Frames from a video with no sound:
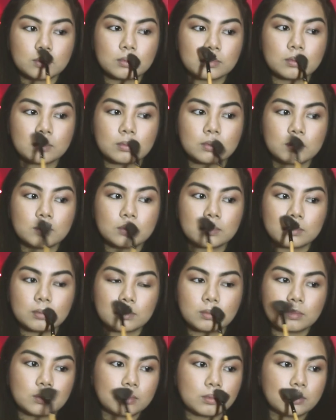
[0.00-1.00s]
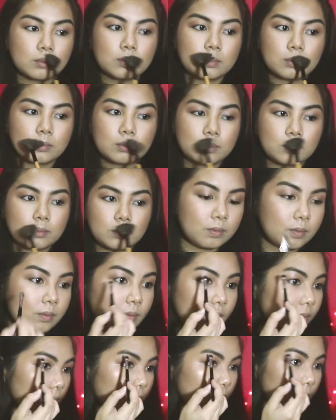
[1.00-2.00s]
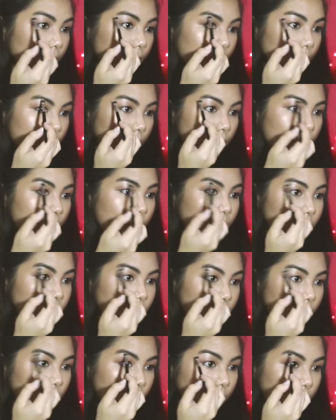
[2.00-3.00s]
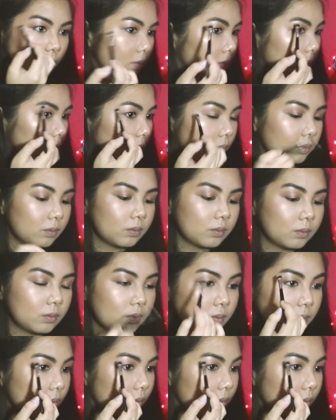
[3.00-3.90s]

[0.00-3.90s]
No one is speaking in this clip.